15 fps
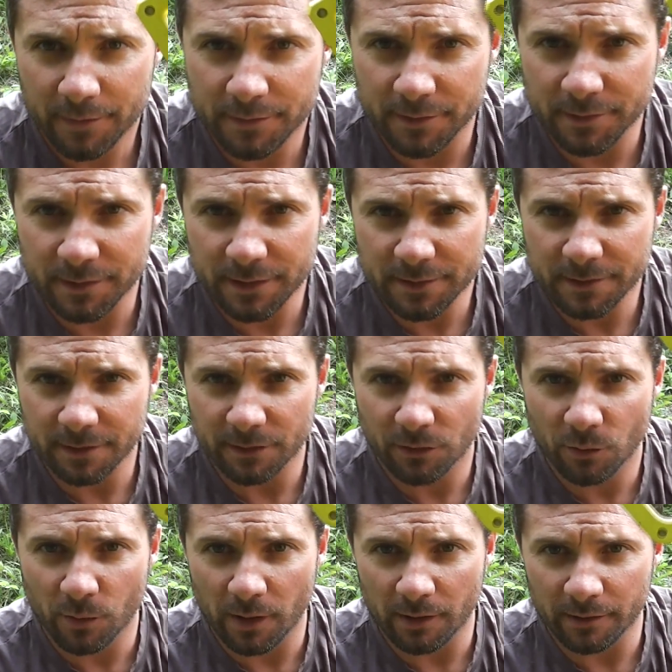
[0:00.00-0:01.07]
is a decent
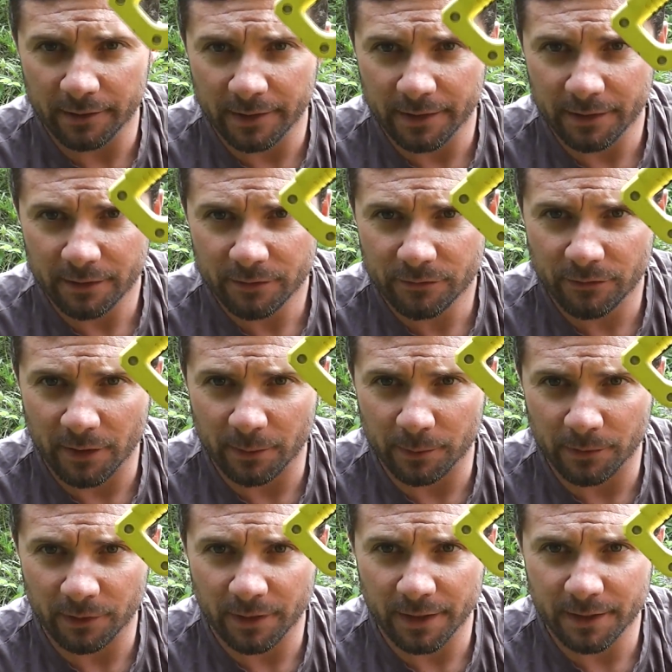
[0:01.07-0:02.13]
quality
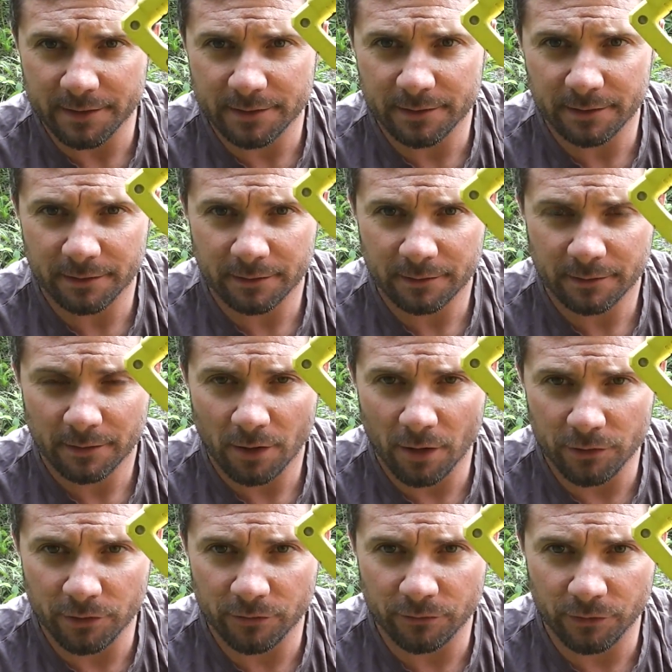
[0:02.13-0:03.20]
fiberglass
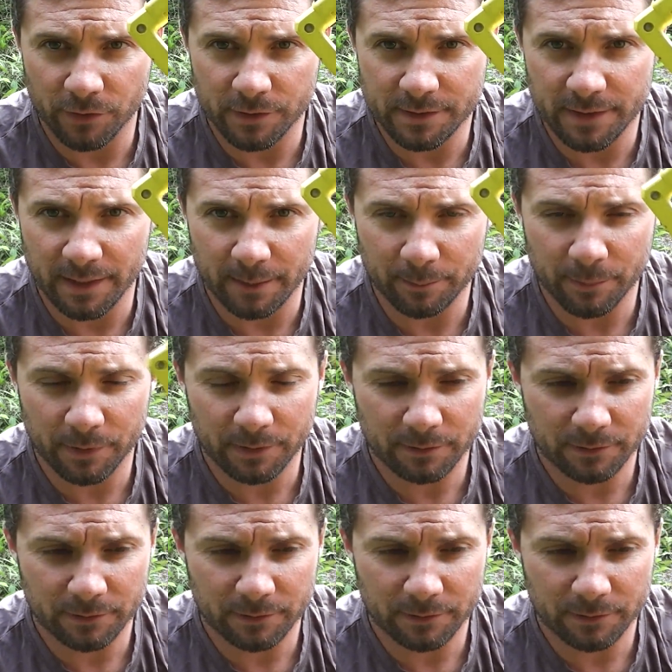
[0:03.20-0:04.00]
100 foot tape.